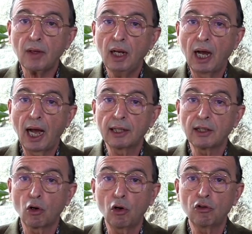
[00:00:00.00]
and
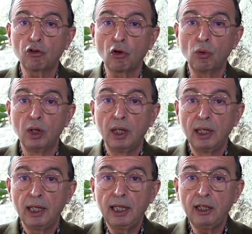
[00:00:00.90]
also
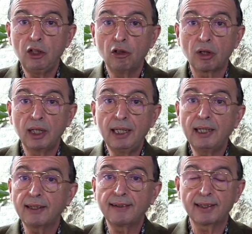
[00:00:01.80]
in your inner
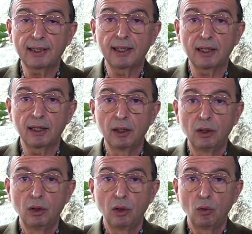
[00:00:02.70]
chatter.
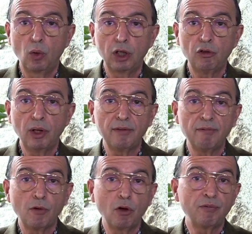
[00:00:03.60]
When you are
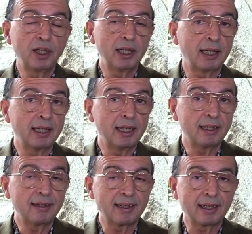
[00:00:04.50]
involved in an inner
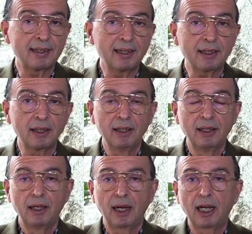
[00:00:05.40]
chatter
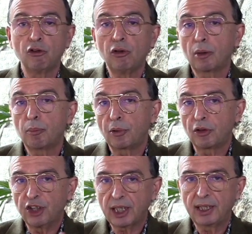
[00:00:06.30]
and you are
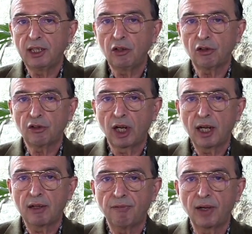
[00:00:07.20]
projecting
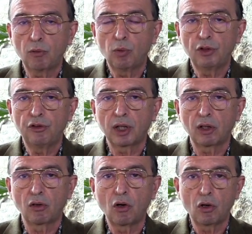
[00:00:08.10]
yourself like what you are
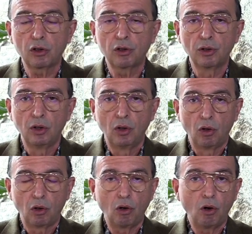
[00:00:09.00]
not,
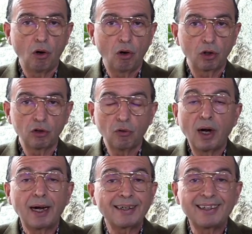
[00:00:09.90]
or you
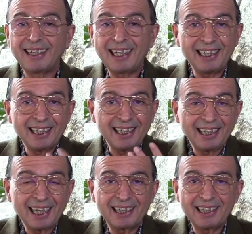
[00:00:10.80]
are telling in
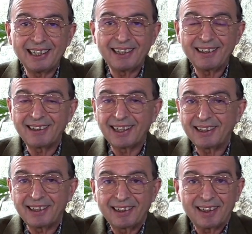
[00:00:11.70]
that inner chatter
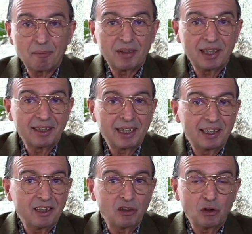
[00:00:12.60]
something that
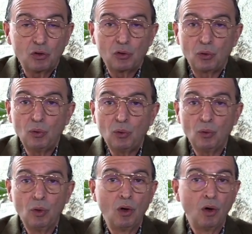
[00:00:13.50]
is not true,
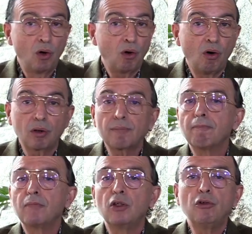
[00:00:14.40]
or
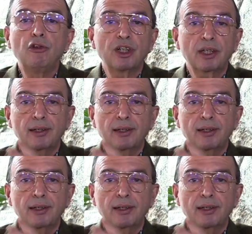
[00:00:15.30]
you just